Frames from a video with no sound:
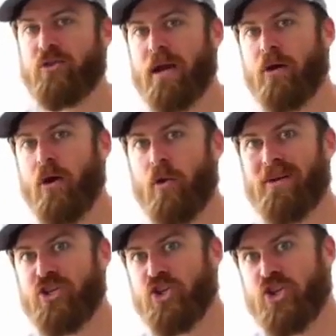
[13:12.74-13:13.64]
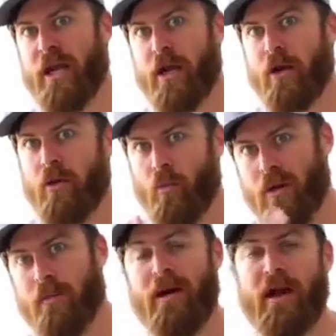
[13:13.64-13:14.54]
try to always share
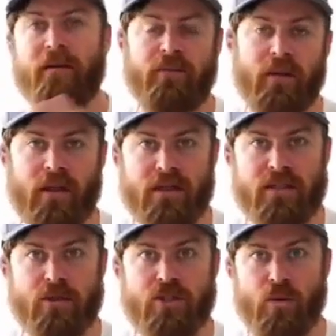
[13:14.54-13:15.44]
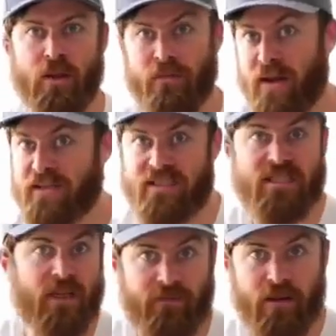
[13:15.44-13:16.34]
what my affiliates are doing. If I
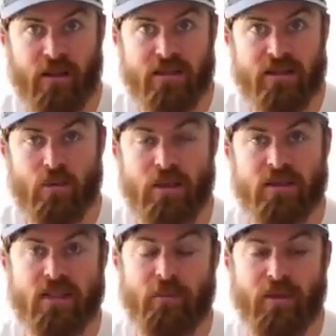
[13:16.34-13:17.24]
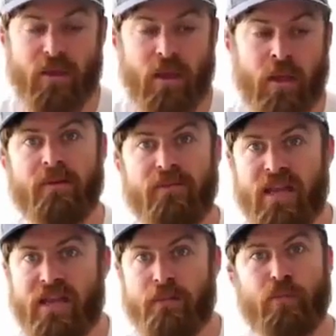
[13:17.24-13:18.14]
see affiliates doing something, if
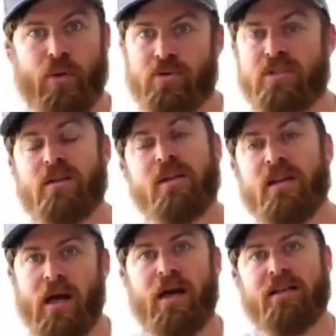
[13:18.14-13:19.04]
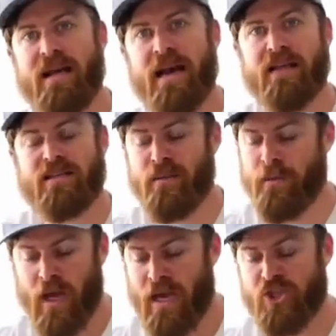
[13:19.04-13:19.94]
they didn't personally contact
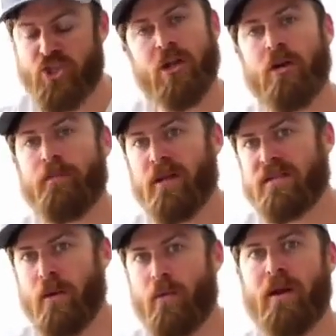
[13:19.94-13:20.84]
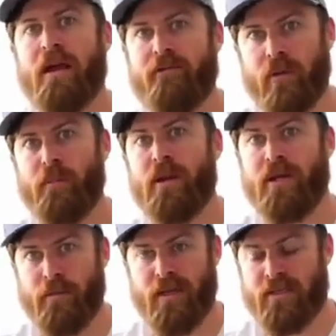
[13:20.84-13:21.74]
me, I share it because I want
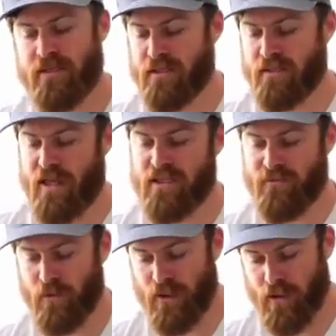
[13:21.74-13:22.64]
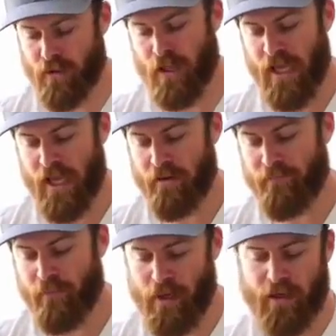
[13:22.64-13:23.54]
everybody to be successful here. And
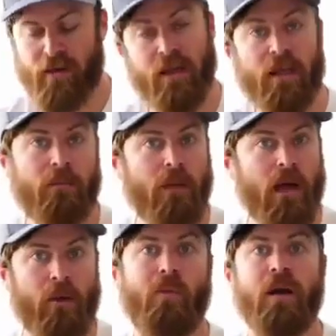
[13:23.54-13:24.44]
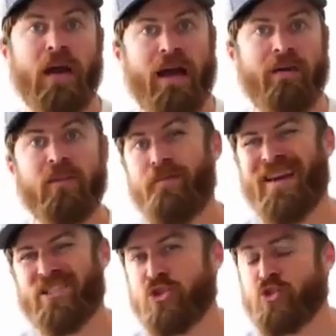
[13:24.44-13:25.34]
frankly, I want to have the
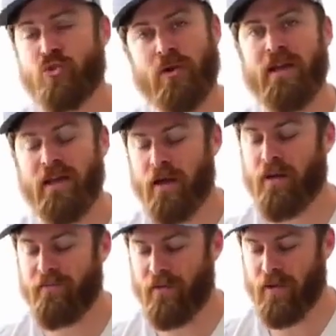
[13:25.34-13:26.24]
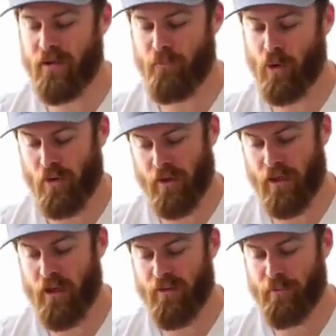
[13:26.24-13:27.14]
best training on affiliate
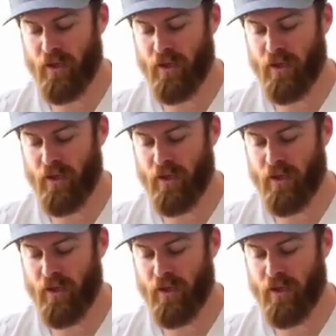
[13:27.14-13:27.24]
marketing on the